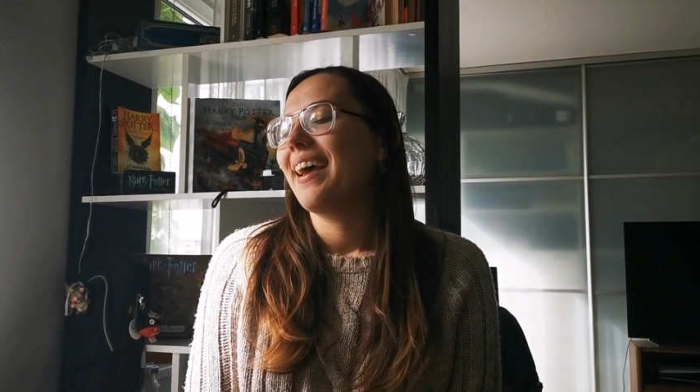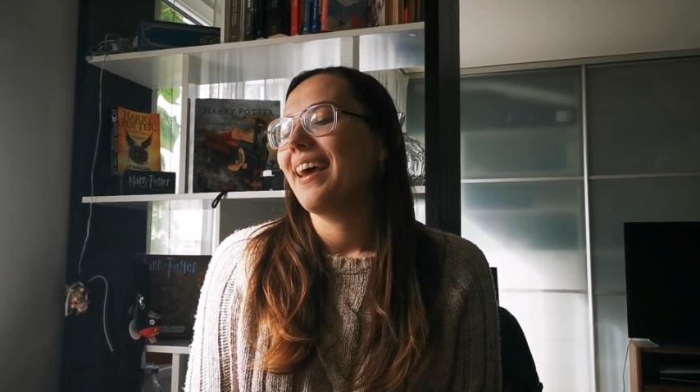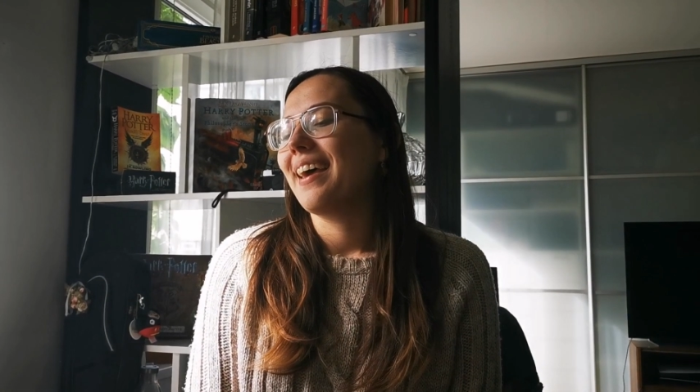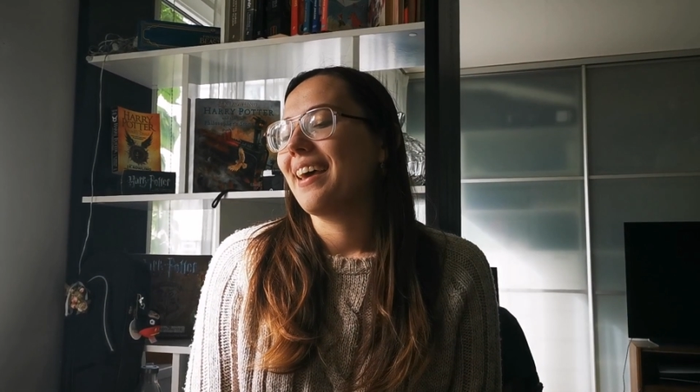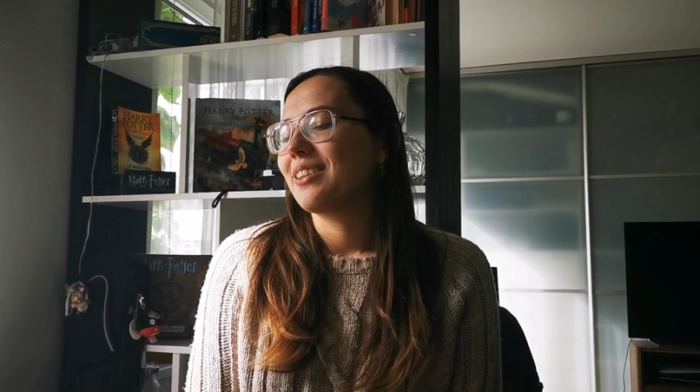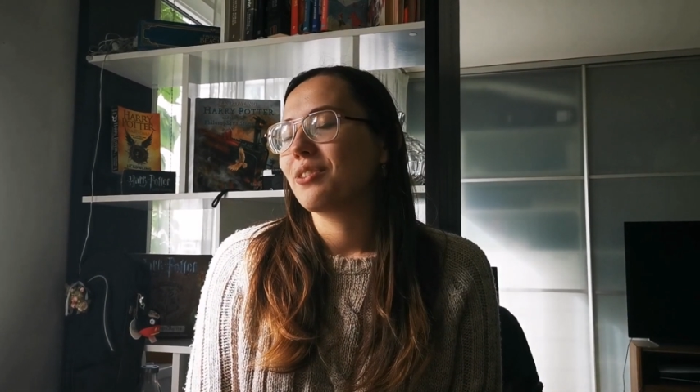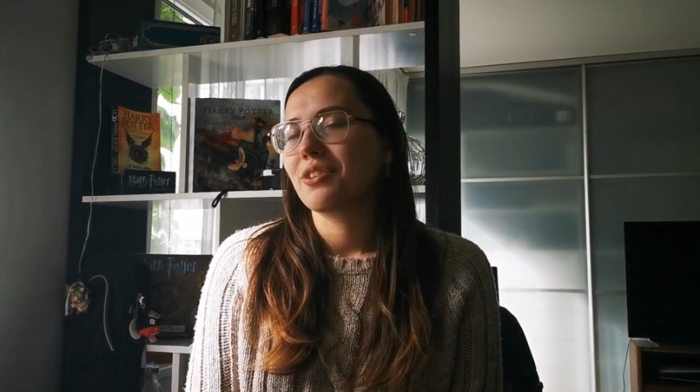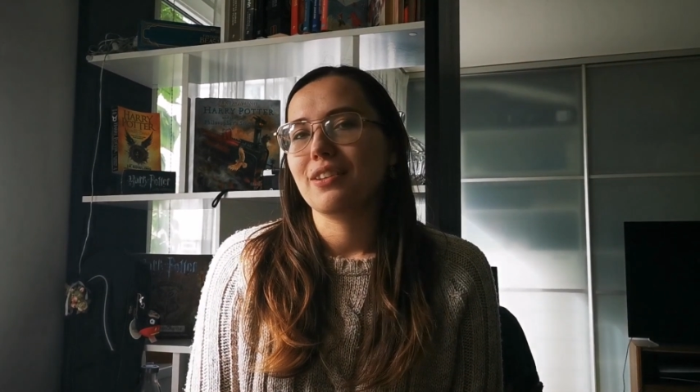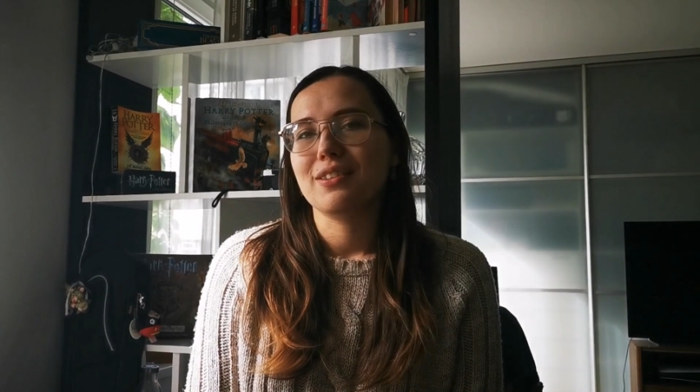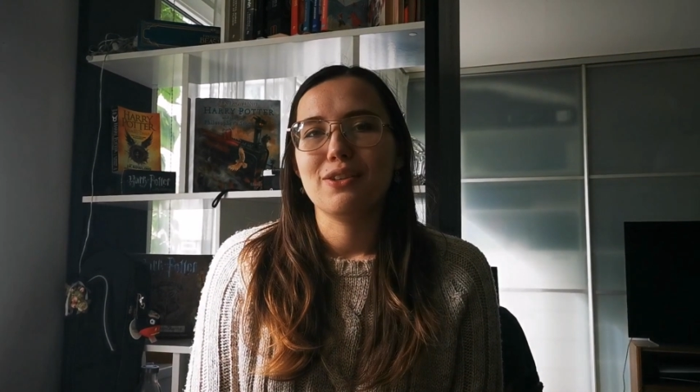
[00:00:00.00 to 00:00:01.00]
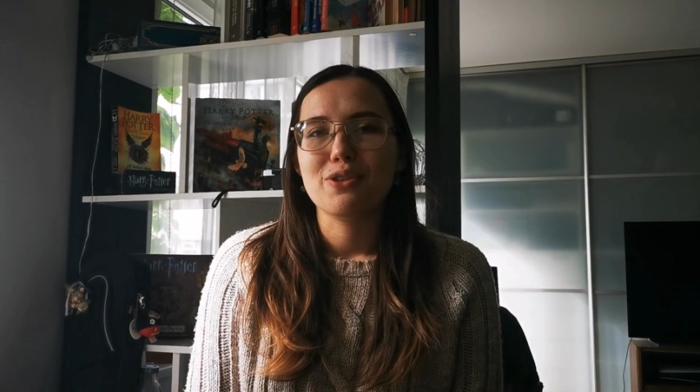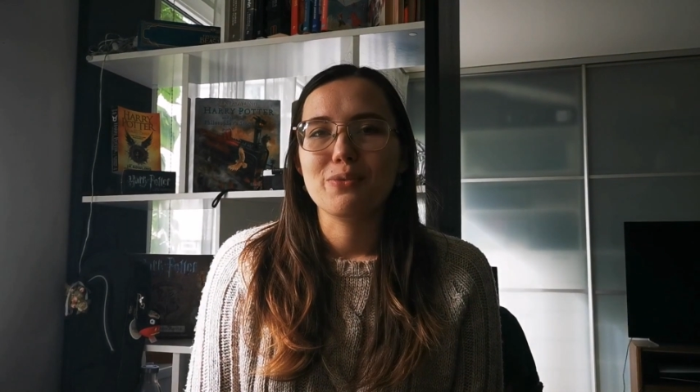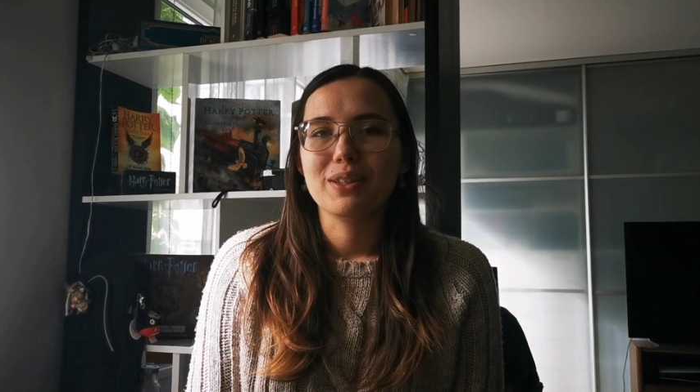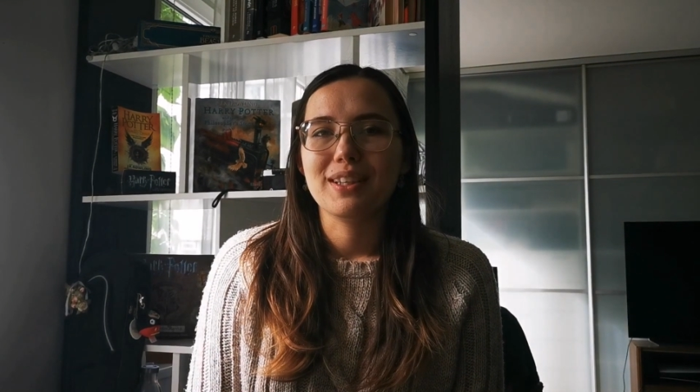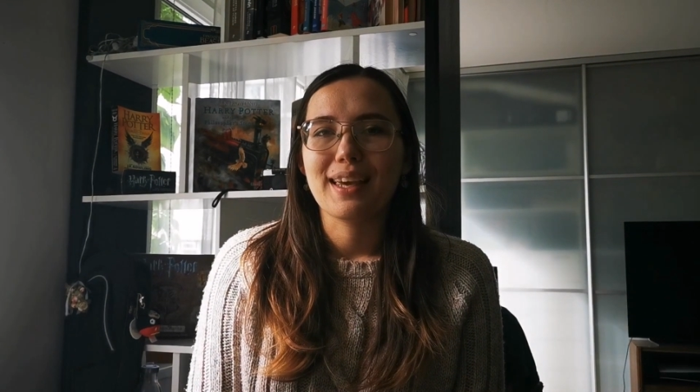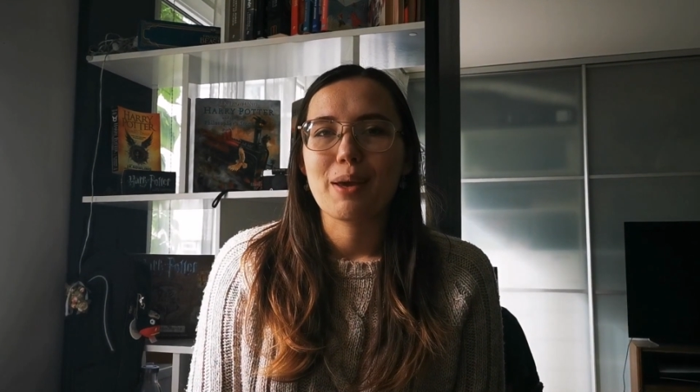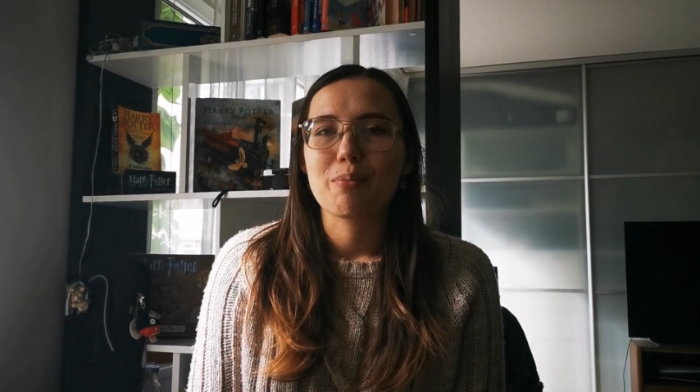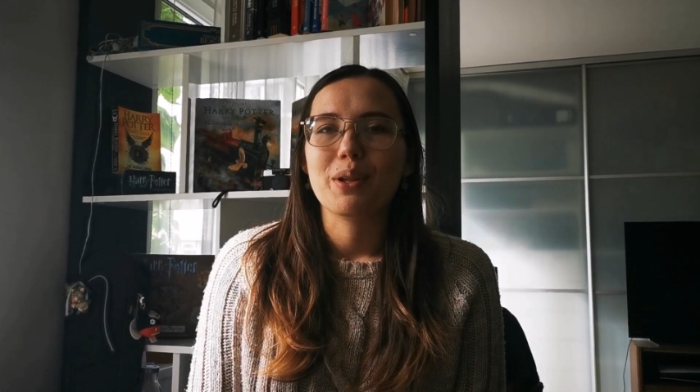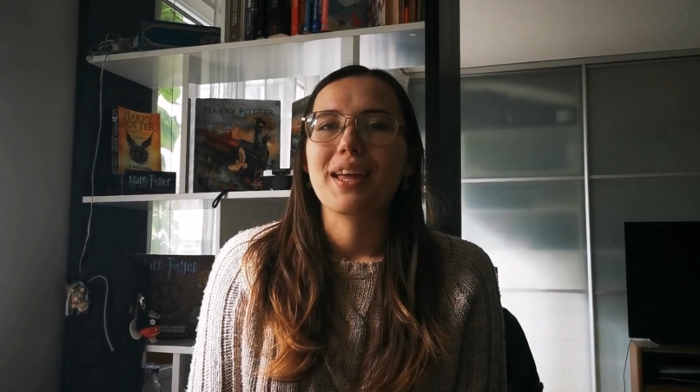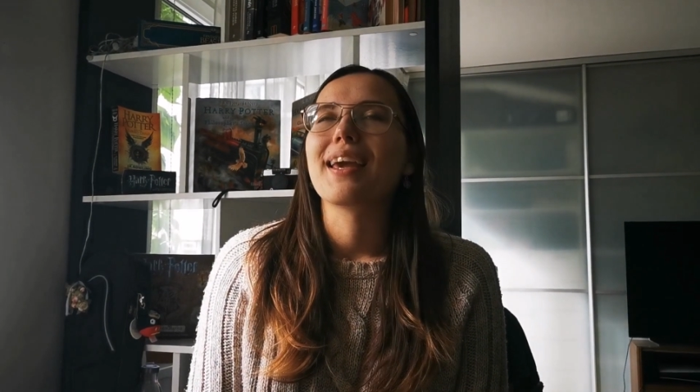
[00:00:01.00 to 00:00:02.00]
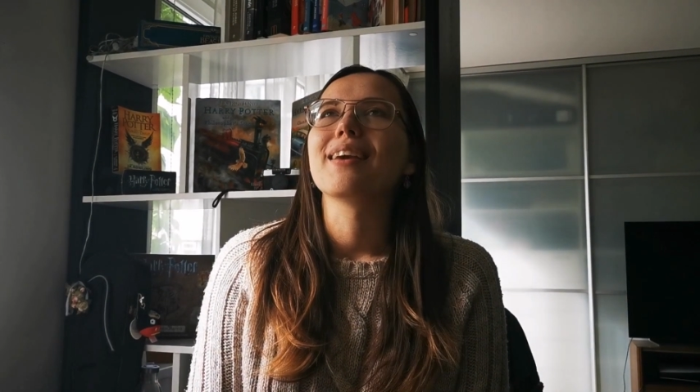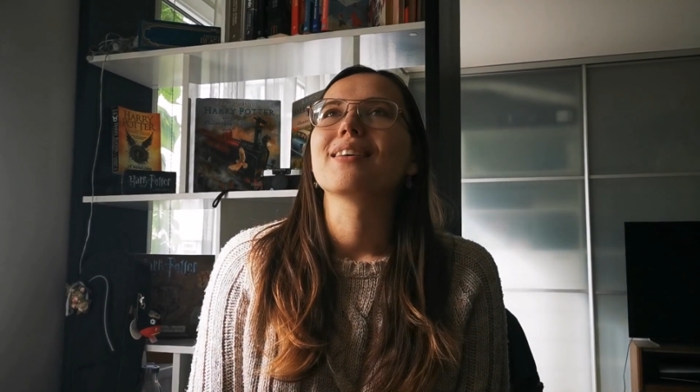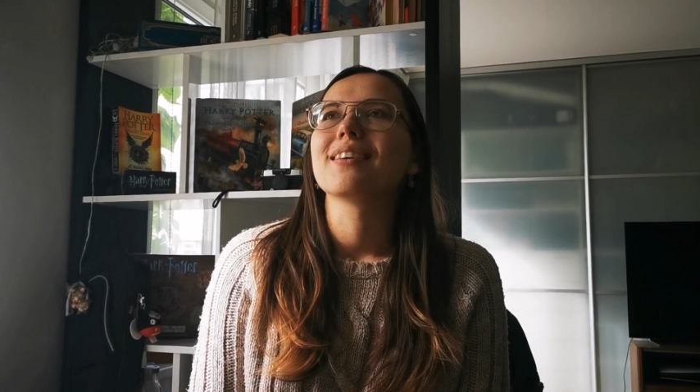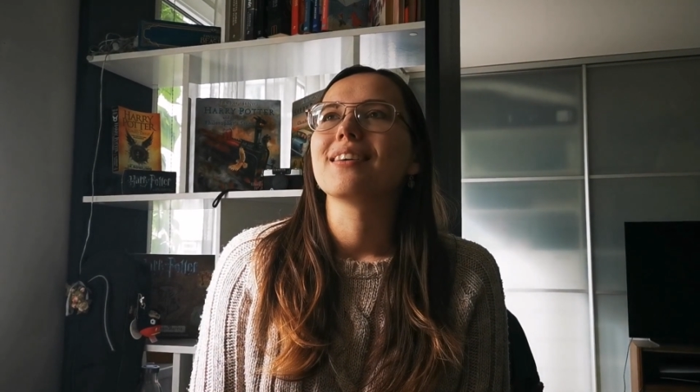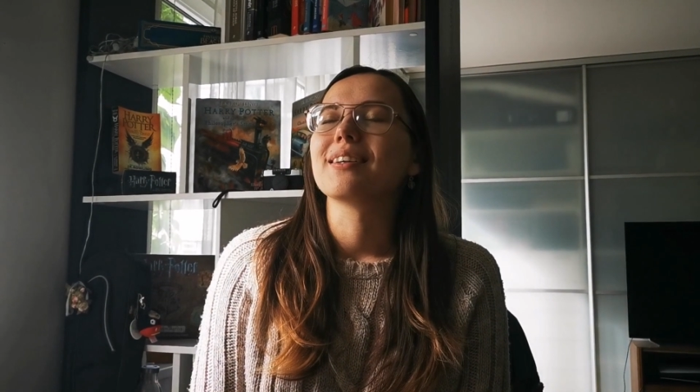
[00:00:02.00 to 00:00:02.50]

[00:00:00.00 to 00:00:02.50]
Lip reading: and could continue with the gameplay.